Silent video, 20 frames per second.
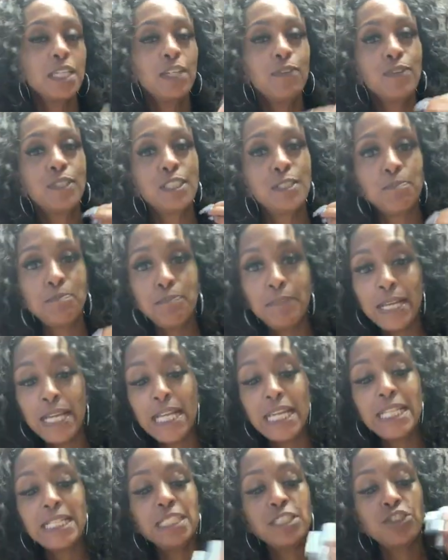It was
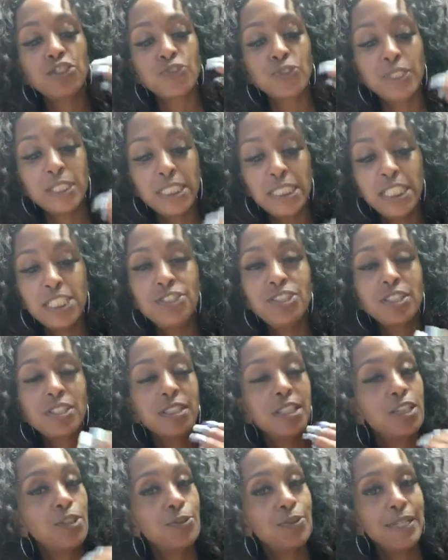made and
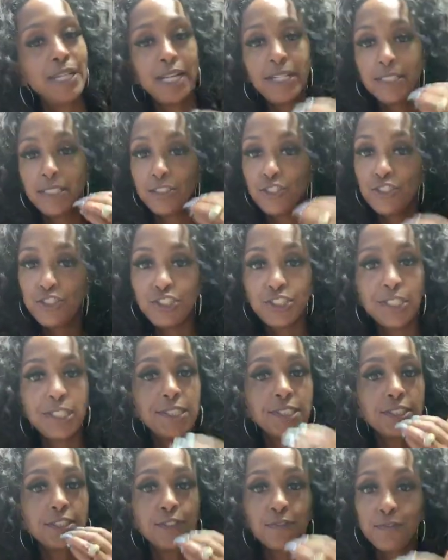strategically created
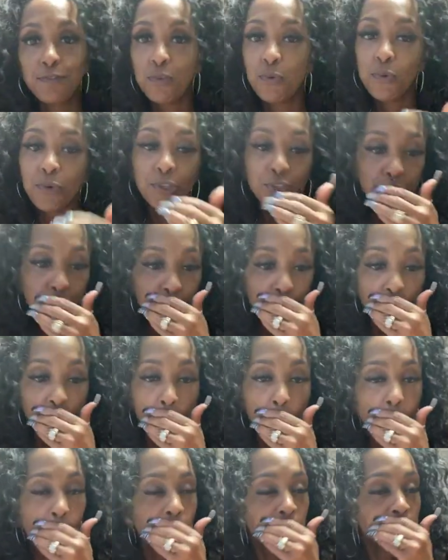just for
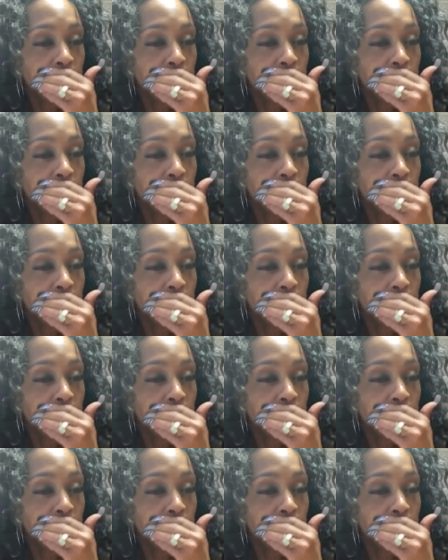you.